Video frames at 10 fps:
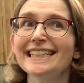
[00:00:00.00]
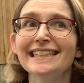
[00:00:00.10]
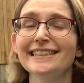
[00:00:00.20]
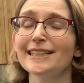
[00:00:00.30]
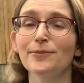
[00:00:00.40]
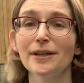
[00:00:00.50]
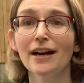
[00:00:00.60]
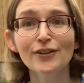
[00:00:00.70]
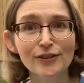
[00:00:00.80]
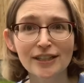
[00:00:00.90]
like what
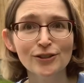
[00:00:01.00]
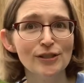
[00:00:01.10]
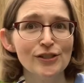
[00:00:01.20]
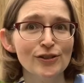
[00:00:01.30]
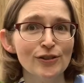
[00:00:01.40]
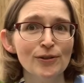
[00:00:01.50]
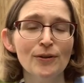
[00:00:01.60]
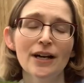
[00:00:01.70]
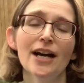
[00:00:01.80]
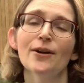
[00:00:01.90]
other countries do,
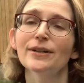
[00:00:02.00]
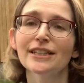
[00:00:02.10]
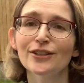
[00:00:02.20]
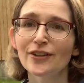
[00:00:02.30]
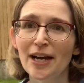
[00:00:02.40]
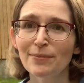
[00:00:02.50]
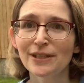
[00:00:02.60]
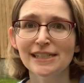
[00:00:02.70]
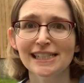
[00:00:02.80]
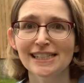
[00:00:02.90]
what their library
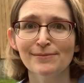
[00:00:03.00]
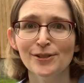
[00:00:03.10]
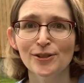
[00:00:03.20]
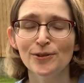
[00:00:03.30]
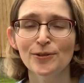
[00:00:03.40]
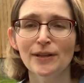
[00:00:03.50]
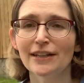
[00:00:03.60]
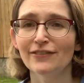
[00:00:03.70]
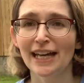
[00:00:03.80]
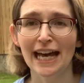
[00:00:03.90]
systems do,
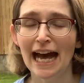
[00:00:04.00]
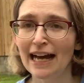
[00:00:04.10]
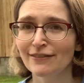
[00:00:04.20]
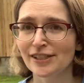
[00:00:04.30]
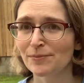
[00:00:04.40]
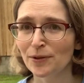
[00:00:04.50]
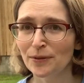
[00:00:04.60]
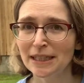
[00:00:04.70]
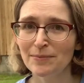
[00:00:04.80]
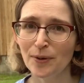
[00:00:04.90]
if they have summer
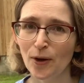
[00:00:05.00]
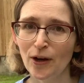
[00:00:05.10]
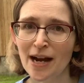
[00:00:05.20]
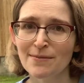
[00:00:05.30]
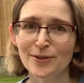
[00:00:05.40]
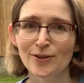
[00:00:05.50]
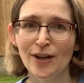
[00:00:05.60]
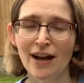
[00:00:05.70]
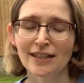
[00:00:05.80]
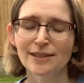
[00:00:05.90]
reading programs or
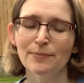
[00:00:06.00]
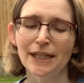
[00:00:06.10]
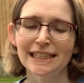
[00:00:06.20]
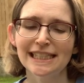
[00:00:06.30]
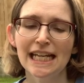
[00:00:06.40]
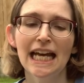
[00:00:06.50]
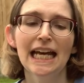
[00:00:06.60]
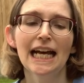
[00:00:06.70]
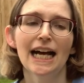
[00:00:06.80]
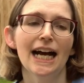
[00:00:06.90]
not, but
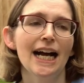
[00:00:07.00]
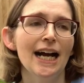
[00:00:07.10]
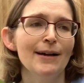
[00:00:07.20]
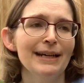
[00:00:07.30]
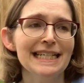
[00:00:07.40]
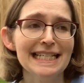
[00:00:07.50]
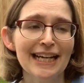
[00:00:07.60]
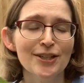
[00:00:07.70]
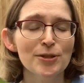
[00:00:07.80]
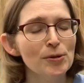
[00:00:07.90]
I can
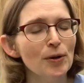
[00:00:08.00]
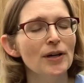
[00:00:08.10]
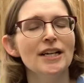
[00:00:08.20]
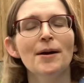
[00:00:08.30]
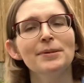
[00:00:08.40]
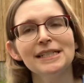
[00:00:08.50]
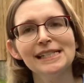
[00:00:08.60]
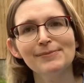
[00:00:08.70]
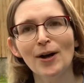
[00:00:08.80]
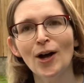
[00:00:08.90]
tell you growing up in a
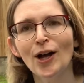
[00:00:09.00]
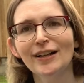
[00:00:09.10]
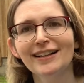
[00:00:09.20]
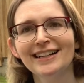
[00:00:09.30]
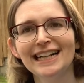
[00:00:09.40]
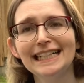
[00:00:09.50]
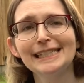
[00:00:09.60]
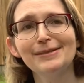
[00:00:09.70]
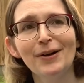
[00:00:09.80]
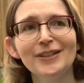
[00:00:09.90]
small
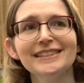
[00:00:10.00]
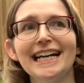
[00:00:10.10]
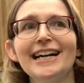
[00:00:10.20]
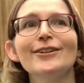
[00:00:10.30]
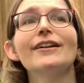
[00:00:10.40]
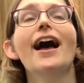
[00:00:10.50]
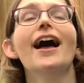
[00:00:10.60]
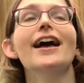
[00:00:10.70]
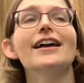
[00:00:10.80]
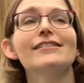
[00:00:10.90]
town,
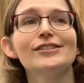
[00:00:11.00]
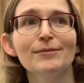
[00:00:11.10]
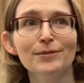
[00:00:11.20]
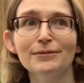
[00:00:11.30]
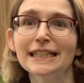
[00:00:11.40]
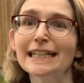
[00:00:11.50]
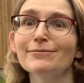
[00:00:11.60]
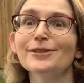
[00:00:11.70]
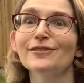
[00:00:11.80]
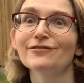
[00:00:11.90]
summer reading
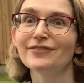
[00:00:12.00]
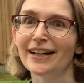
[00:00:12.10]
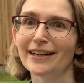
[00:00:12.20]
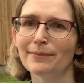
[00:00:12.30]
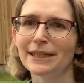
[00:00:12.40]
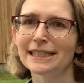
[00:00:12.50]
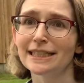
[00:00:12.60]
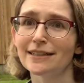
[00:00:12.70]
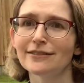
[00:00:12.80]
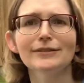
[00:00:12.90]
was a very big
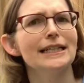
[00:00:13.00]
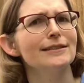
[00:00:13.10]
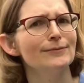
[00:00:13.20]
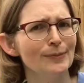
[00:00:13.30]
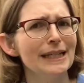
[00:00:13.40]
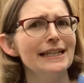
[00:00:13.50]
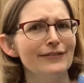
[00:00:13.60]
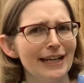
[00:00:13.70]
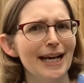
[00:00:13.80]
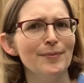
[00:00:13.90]
deal. Like, we
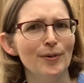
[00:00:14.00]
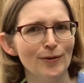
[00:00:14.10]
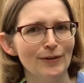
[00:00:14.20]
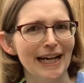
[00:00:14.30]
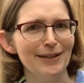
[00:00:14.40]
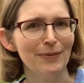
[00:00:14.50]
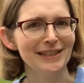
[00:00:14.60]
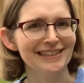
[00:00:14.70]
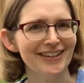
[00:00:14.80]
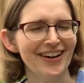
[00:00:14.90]
even had a parade one
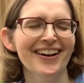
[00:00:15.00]
year.